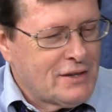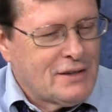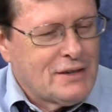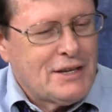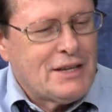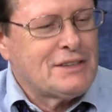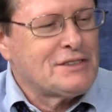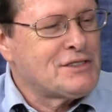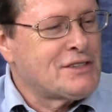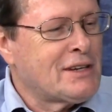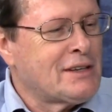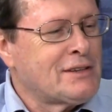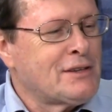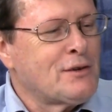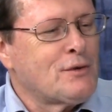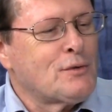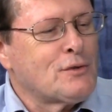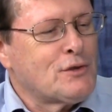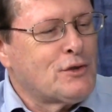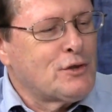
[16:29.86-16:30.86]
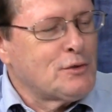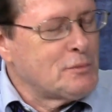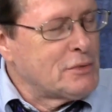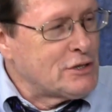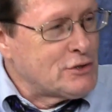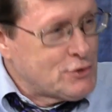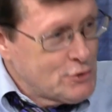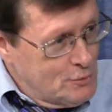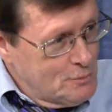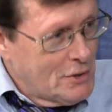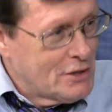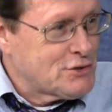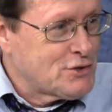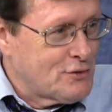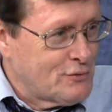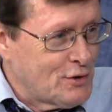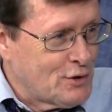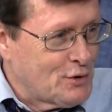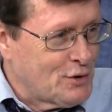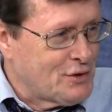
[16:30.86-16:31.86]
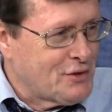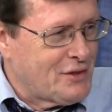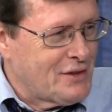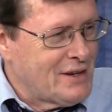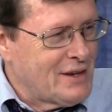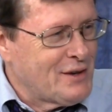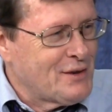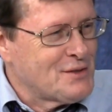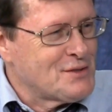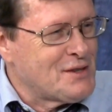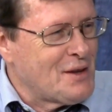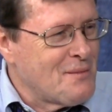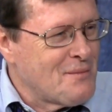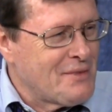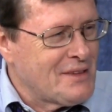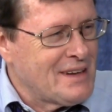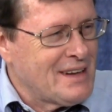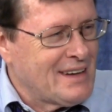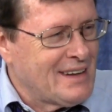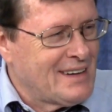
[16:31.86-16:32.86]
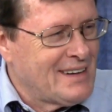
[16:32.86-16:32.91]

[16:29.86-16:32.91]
he said there could be too much of a good thing or something. Yeah, I